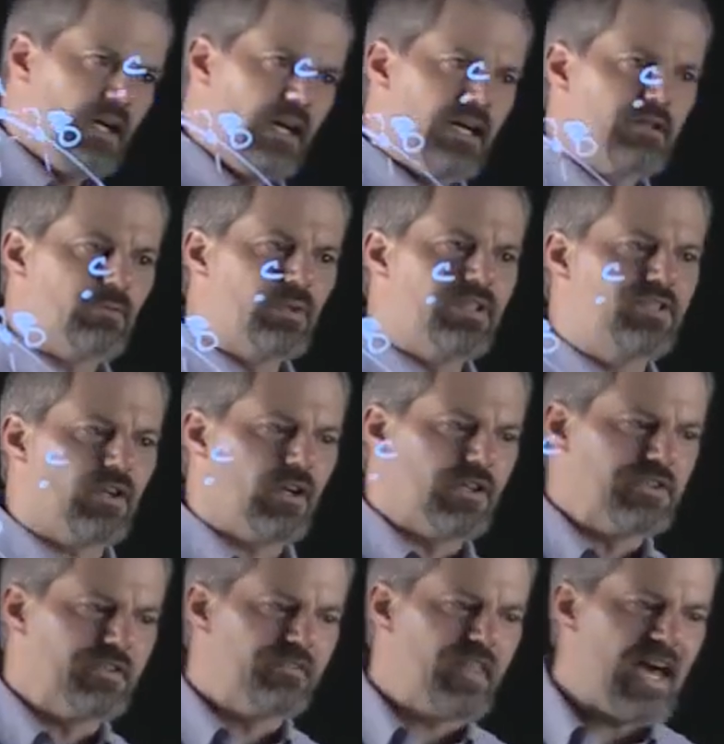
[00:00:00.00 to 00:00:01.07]
And the
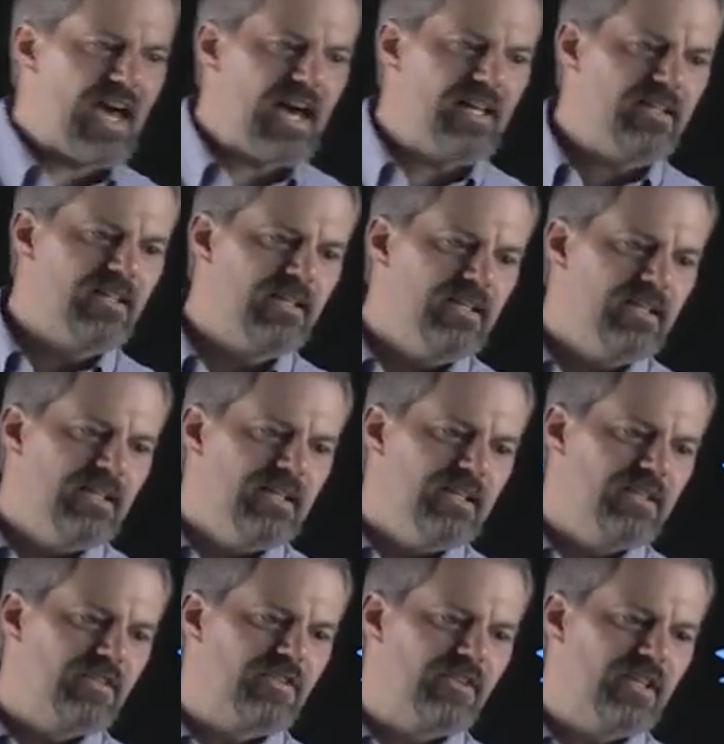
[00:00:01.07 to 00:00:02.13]
result of that
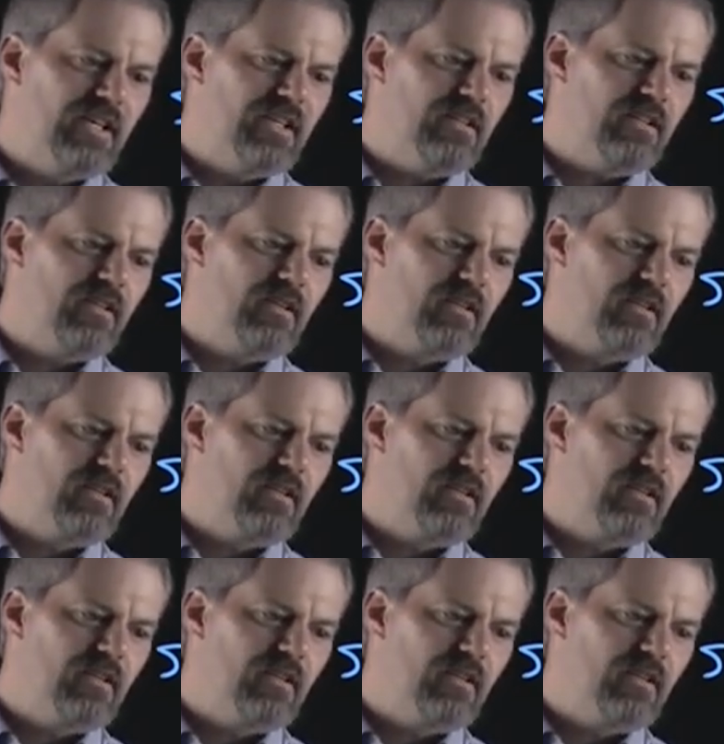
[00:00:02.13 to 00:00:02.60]
is that